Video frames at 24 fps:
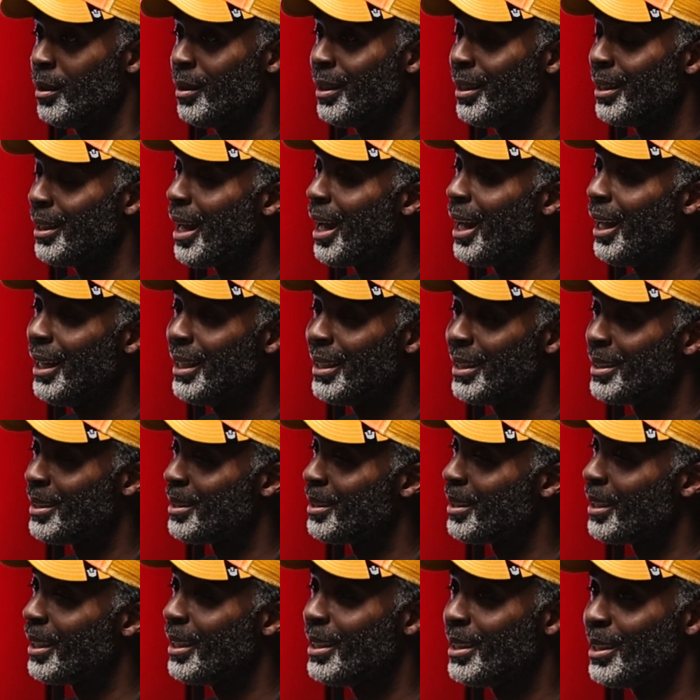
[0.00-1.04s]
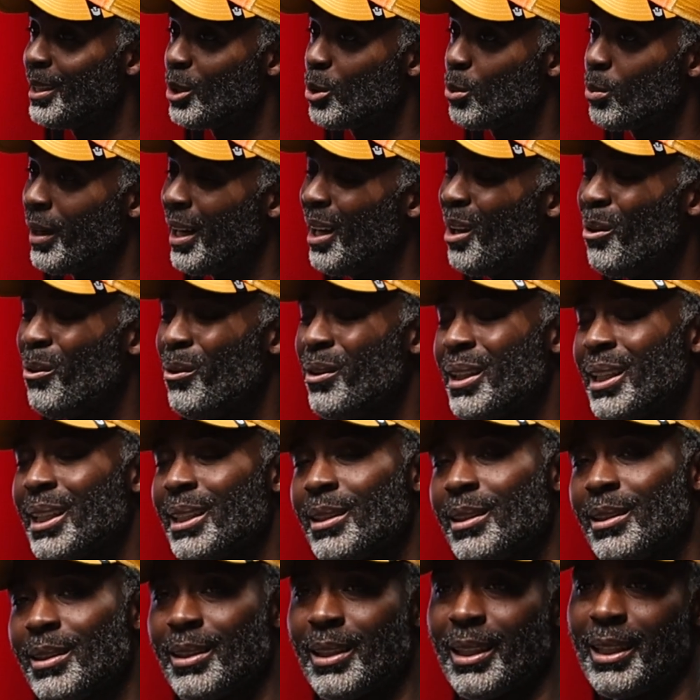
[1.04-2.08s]
and I hate to say it this way, I don't
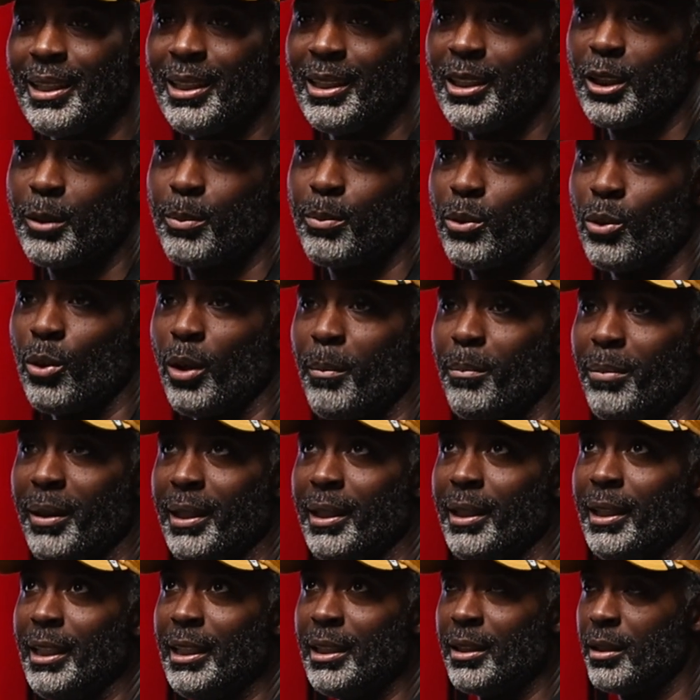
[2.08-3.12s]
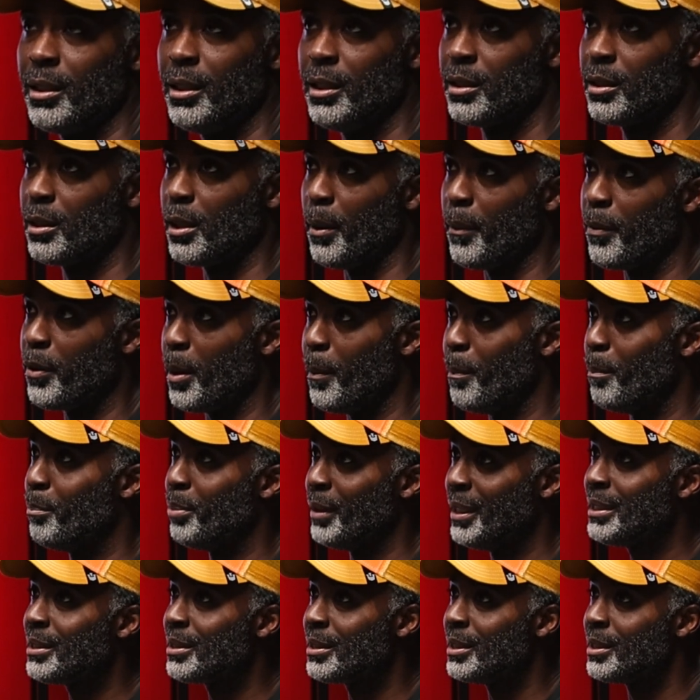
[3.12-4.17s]
necessarily exploit, but it's the
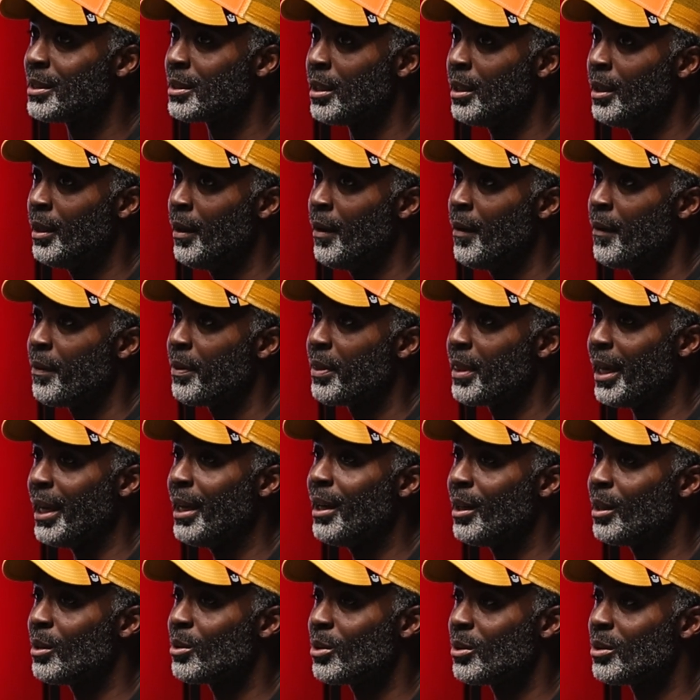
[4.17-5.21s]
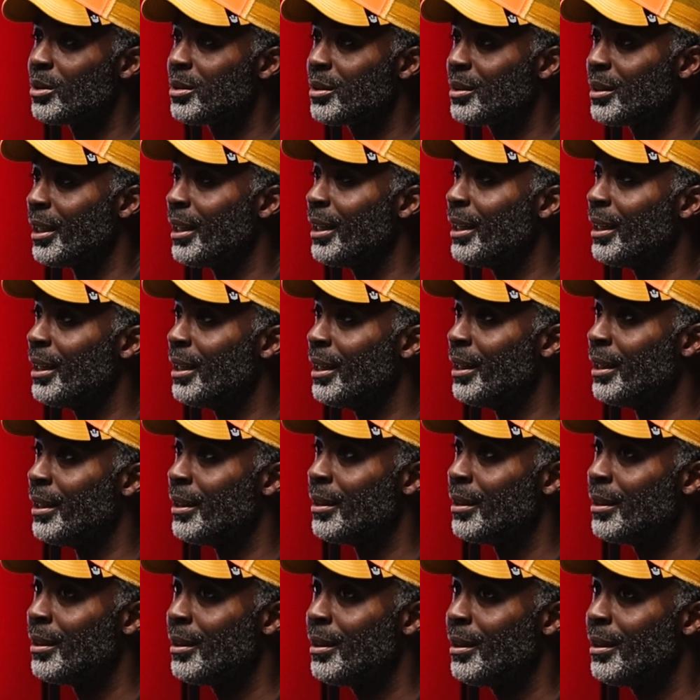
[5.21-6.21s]
business, they understand,